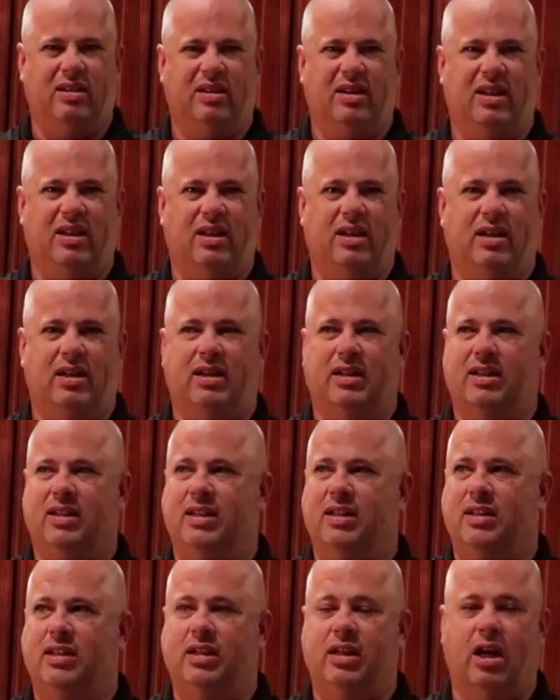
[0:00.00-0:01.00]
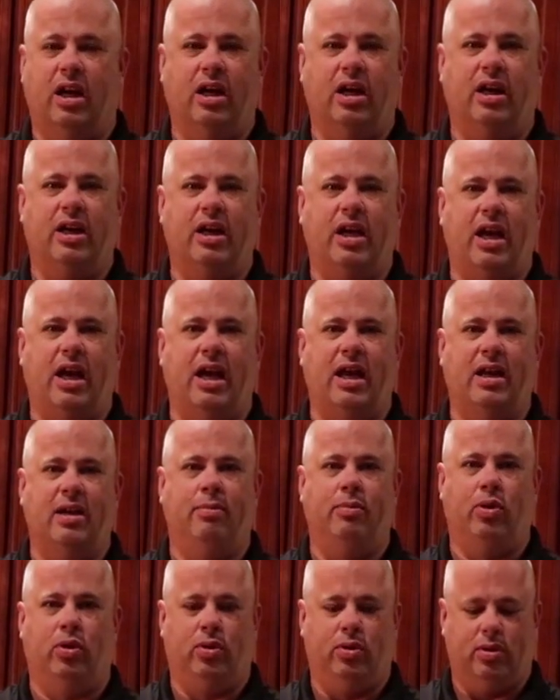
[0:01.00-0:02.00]

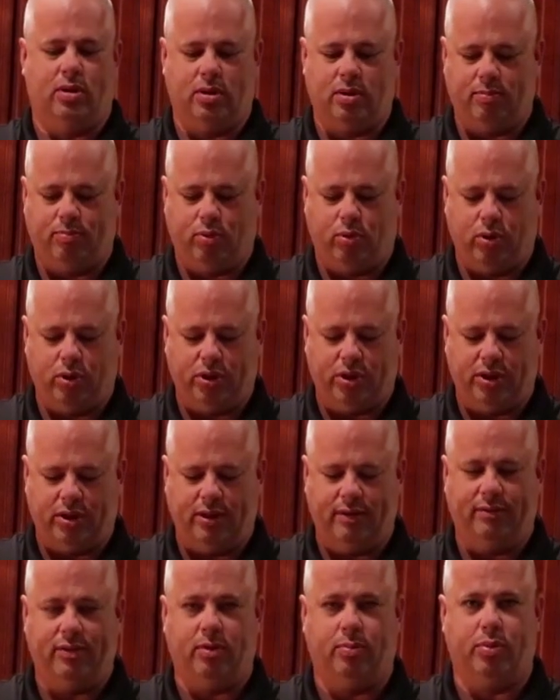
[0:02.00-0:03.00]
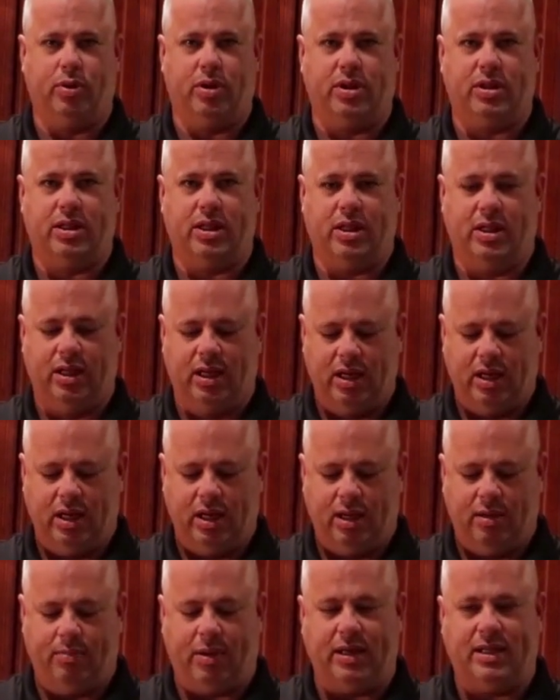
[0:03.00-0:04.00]
unedible portion of your brisket.
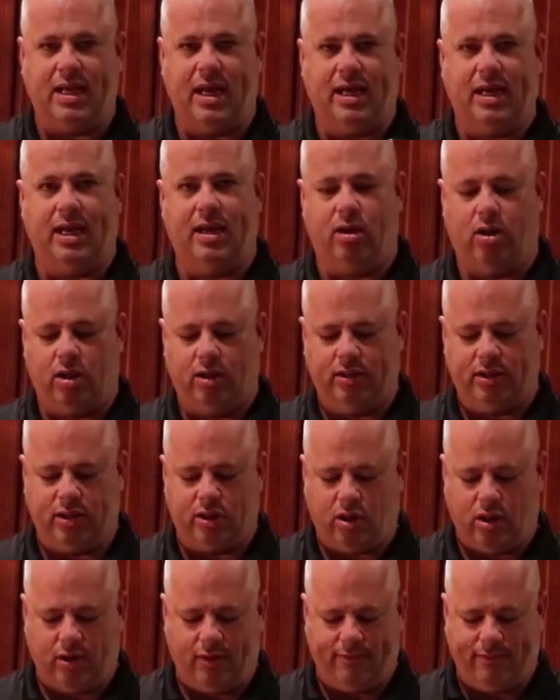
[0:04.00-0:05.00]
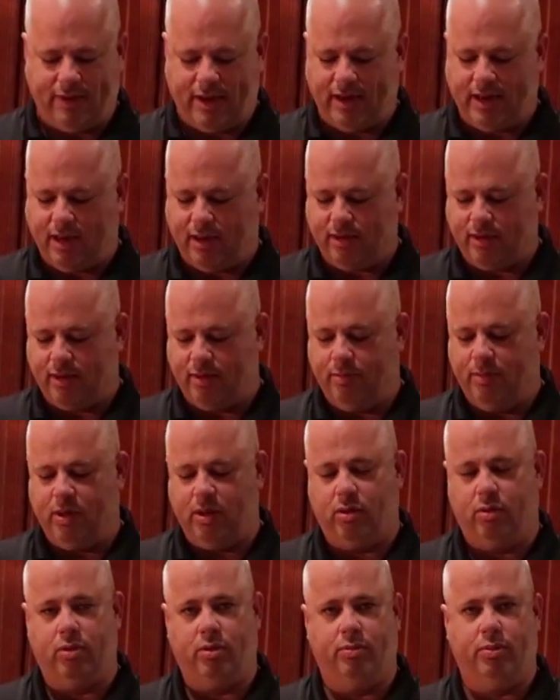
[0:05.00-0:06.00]
By taking all of this hard fat out of the
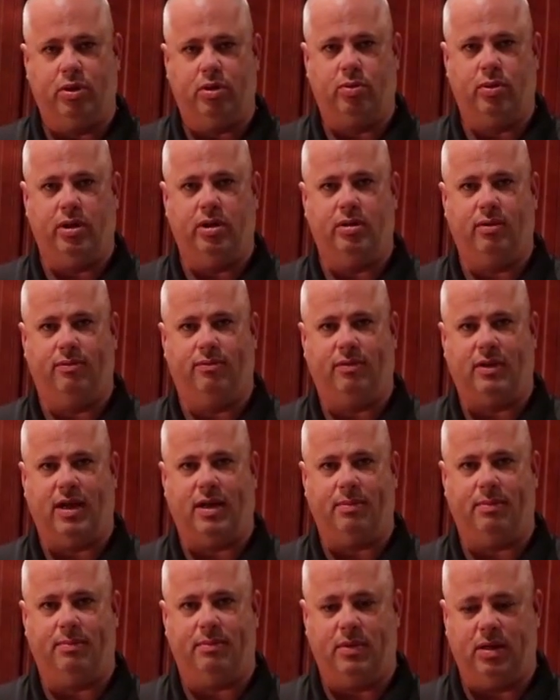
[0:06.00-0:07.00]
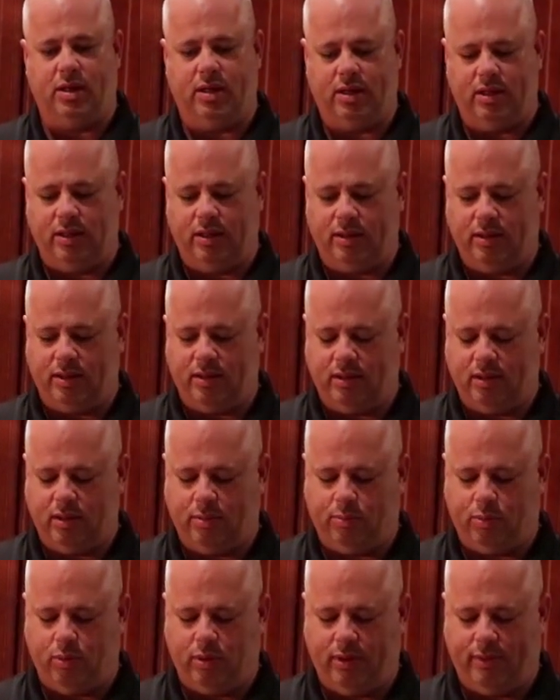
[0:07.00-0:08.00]
middle in between the flat,
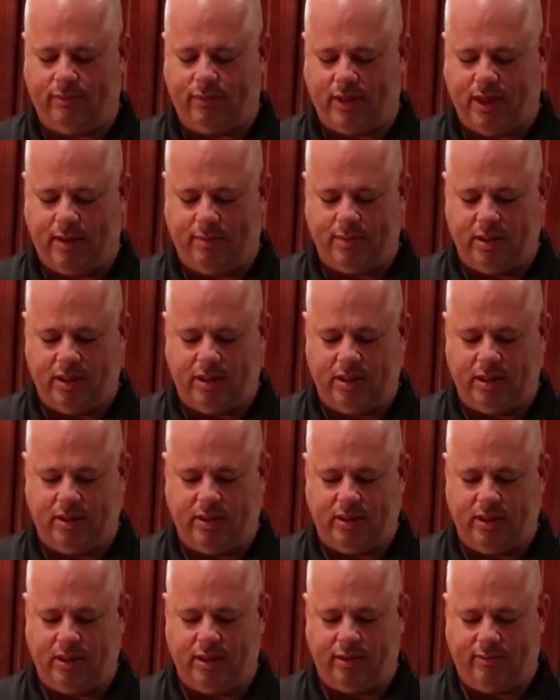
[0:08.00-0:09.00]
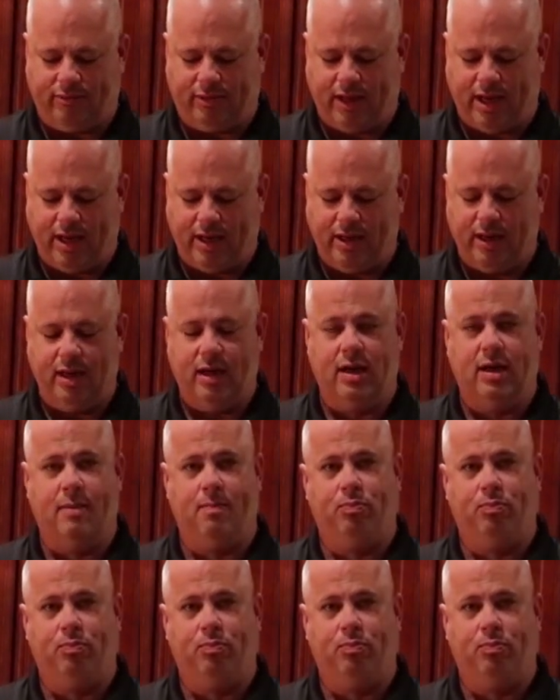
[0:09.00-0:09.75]
the point flap and the flat,